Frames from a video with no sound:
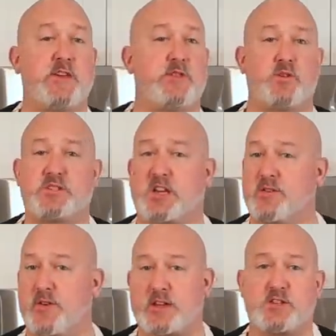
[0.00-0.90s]
Even though it's a
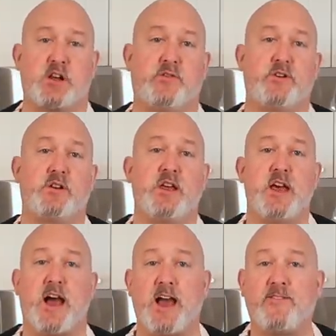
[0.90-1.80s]
convection oven,
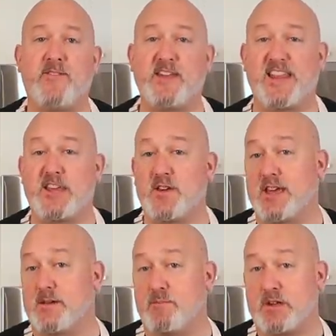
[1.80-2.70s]
I feel like you
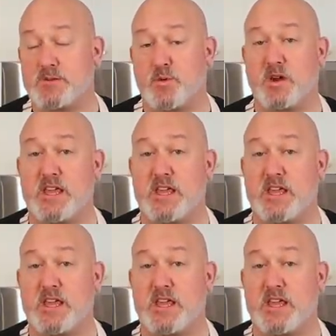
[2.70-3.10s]
get a much more